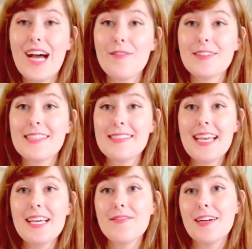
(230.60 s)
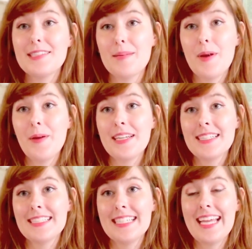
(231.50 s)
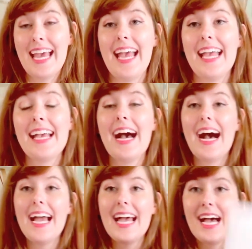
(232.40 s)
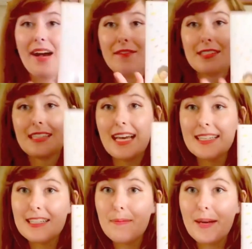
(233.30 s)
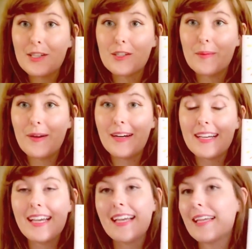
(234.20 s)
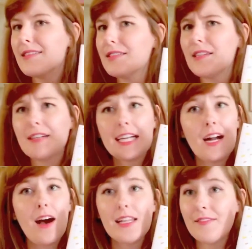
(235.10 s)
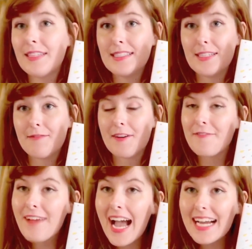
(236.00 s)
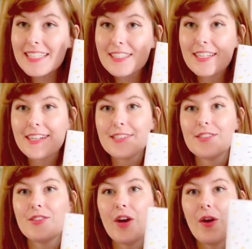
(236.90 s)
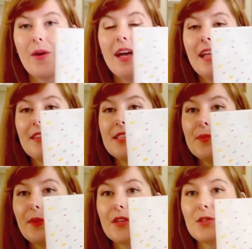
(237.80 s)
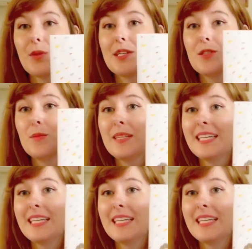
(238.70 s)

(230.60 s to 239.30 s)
for the sake of our demo here today, I have selected a picture book considering all of these different factors. So this book is going to be